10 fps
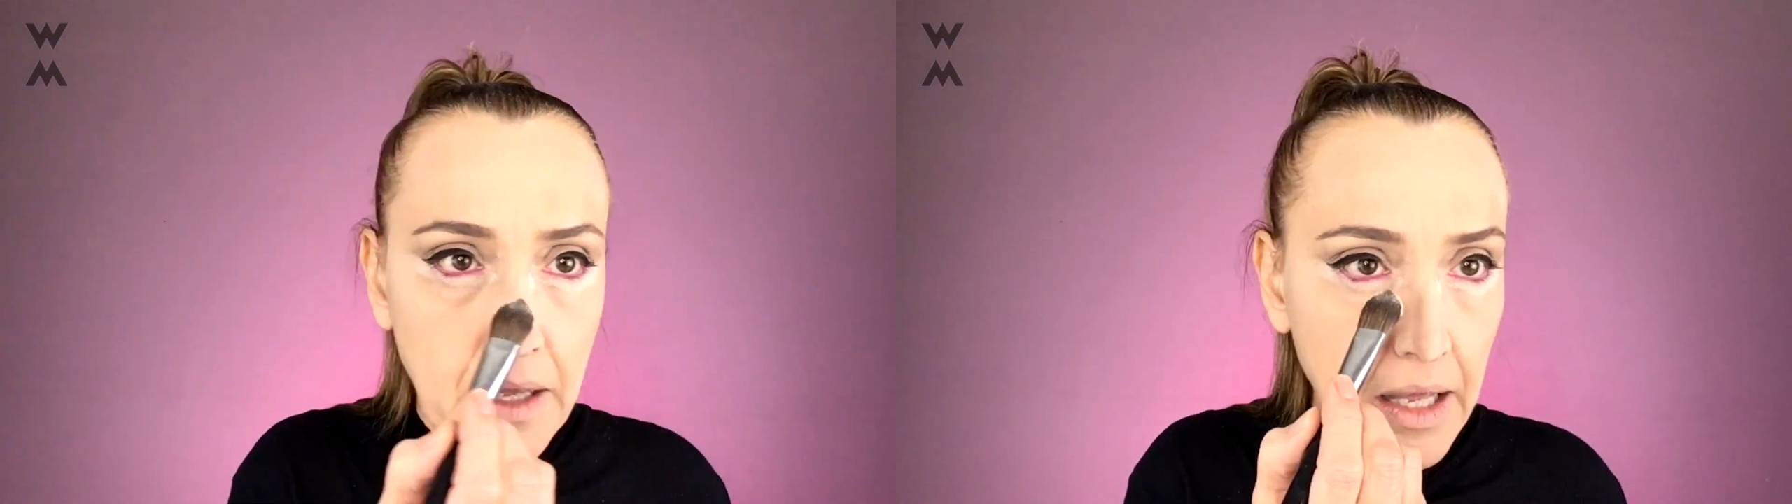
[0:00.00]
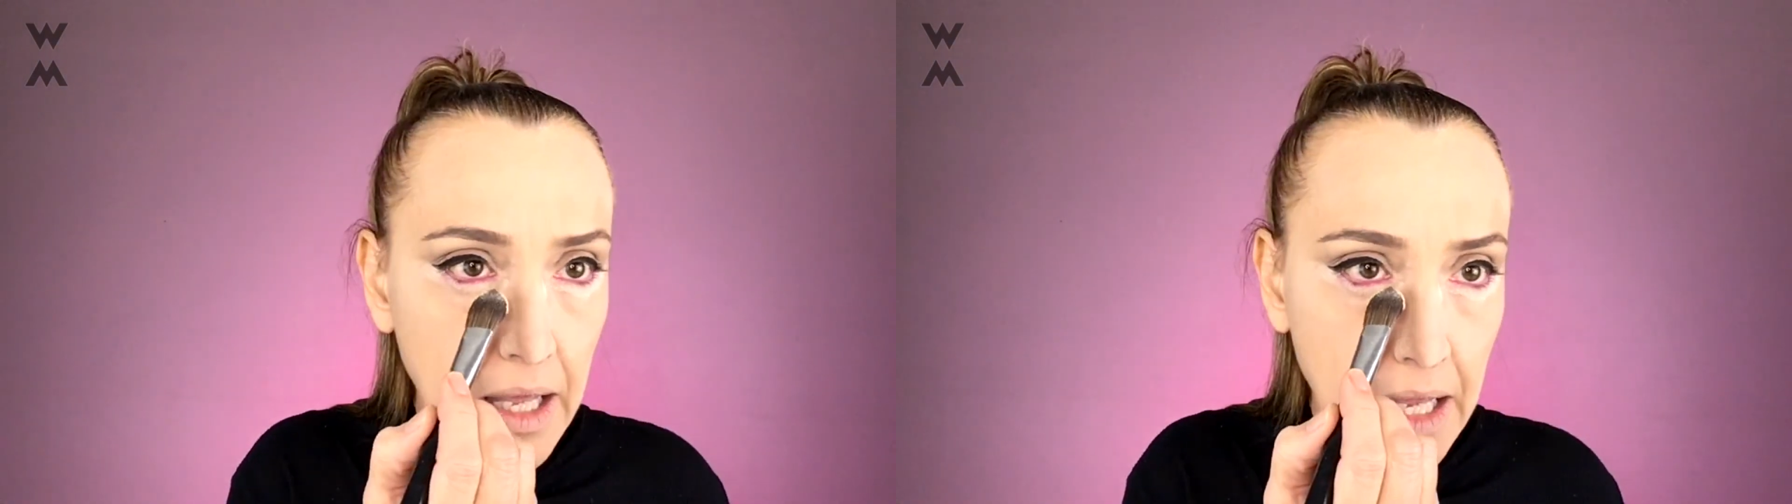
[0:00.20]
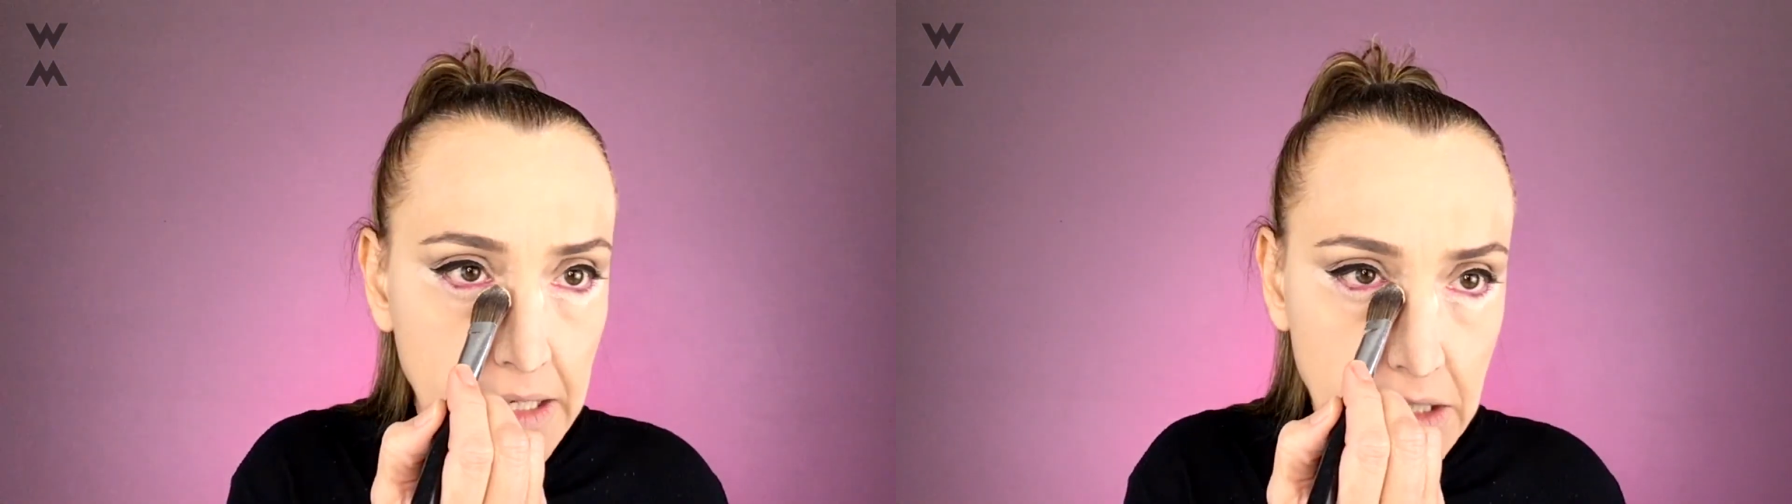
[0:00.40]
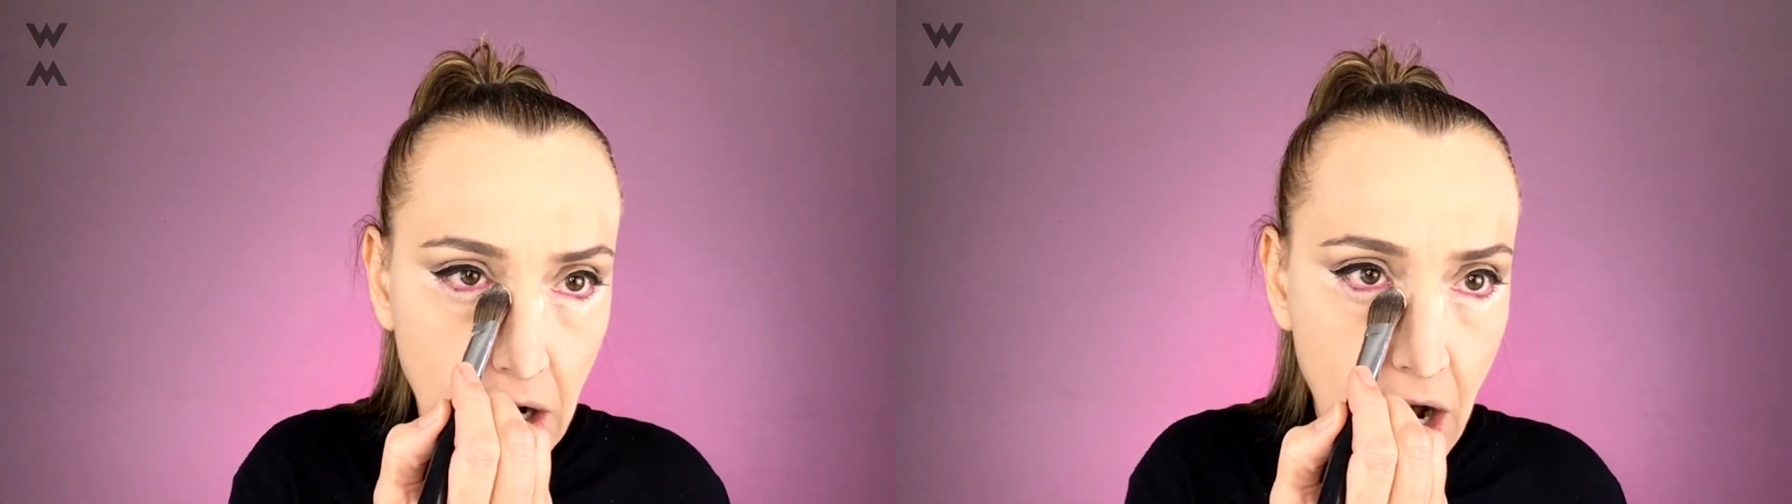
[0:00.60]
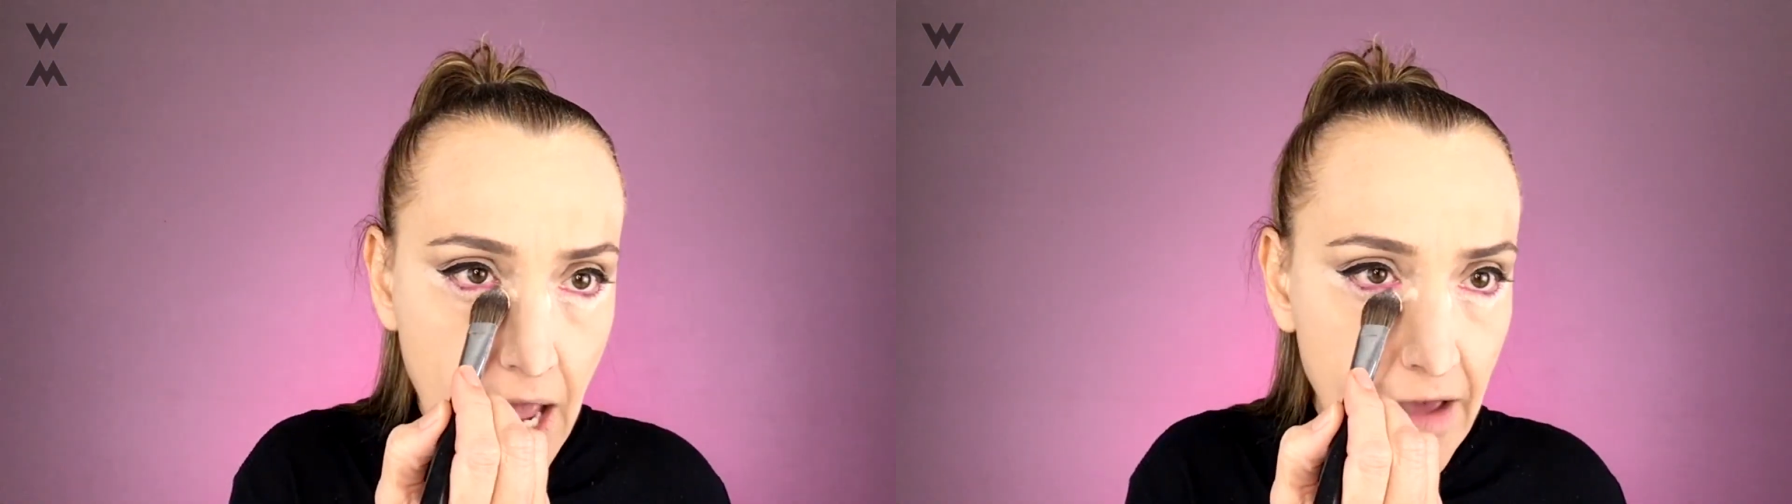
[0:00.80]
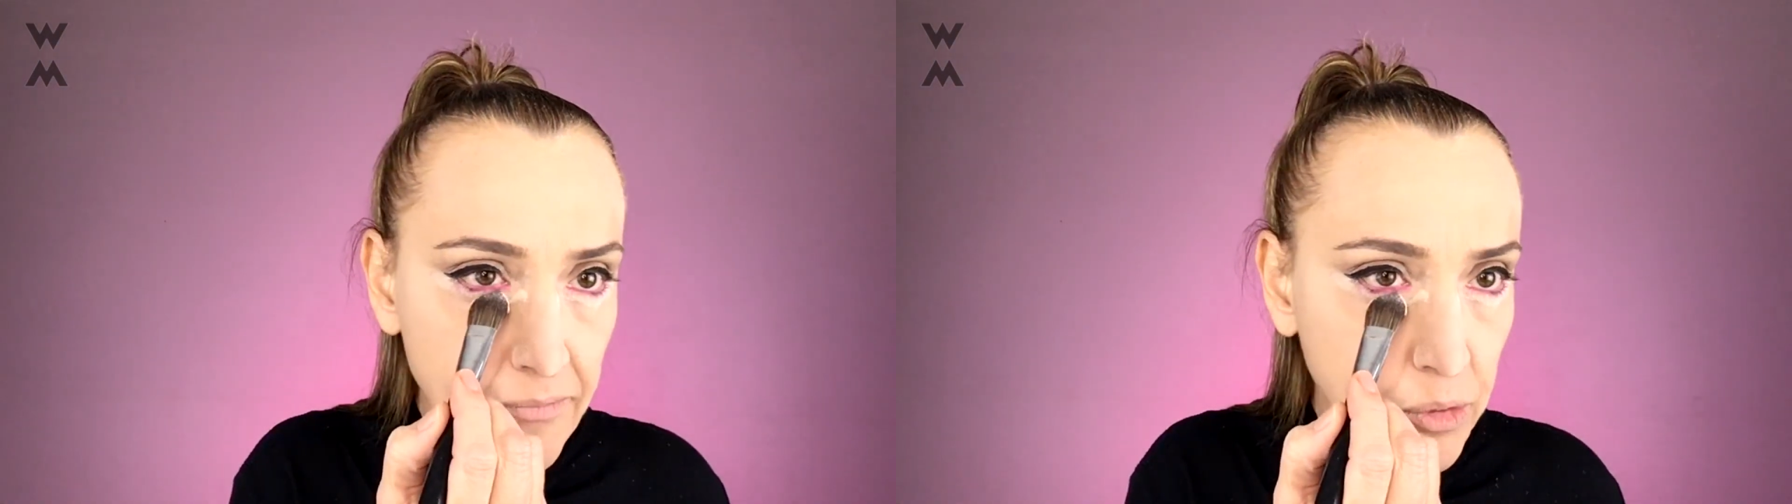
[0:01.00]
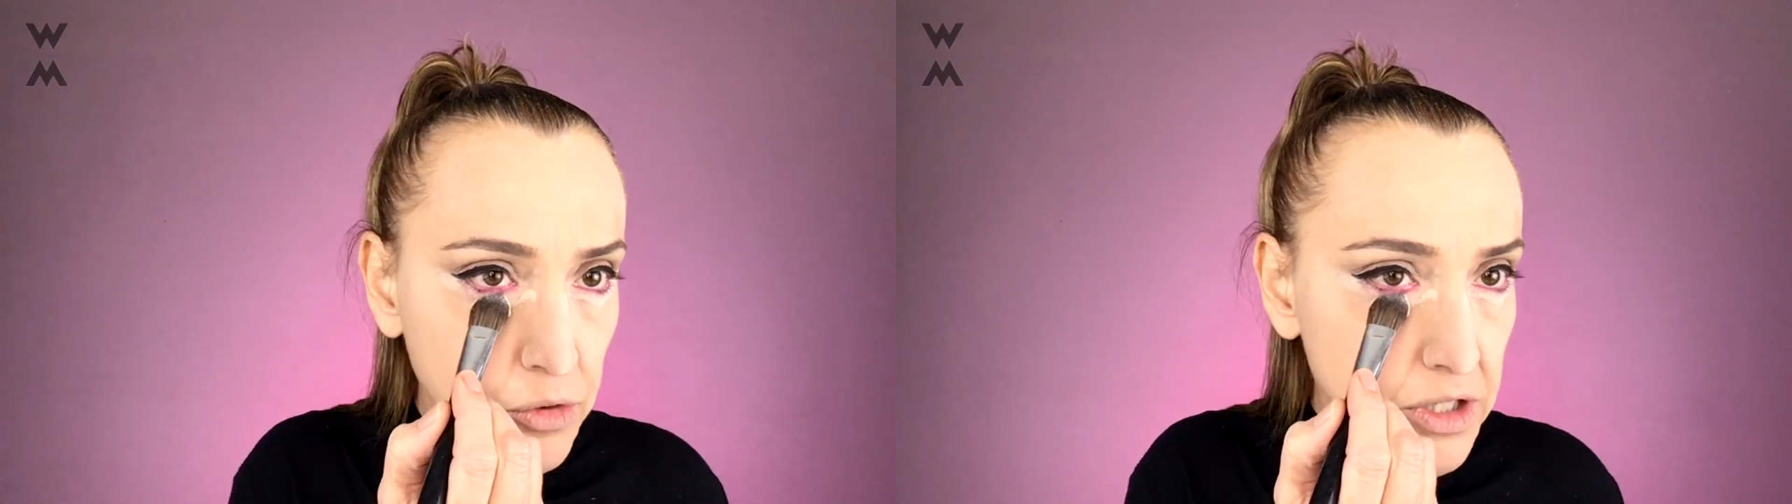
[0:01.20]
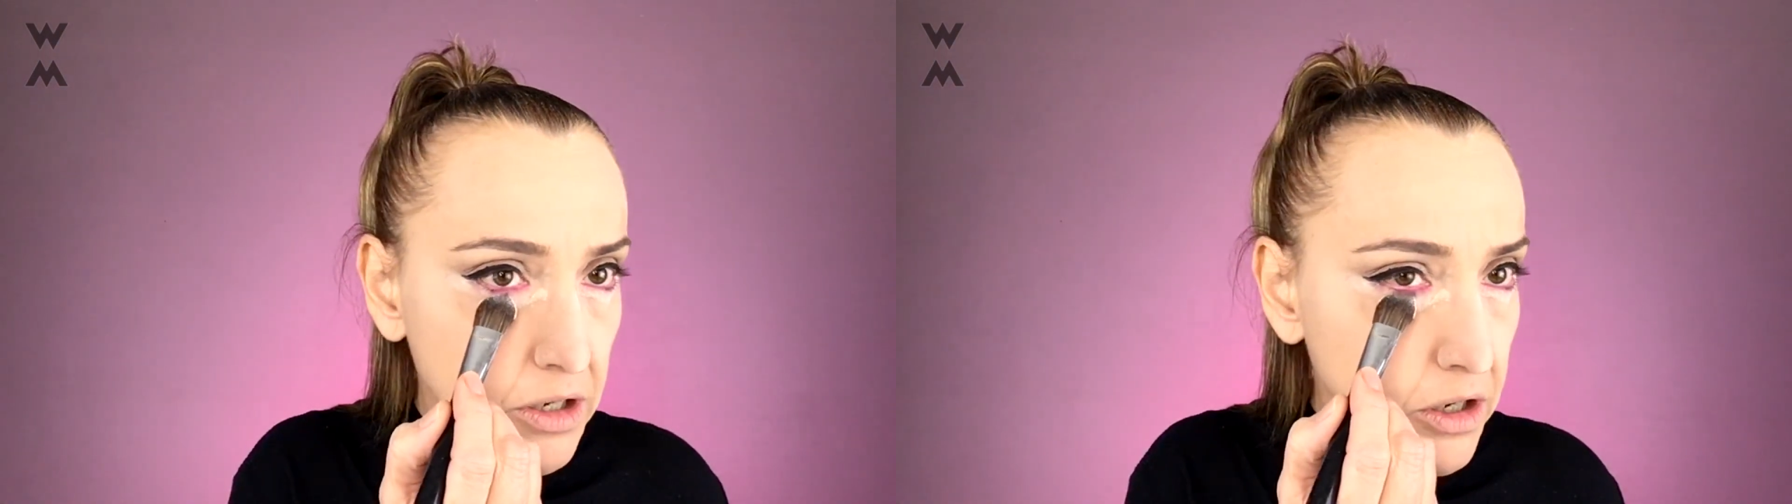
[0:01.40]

And I have put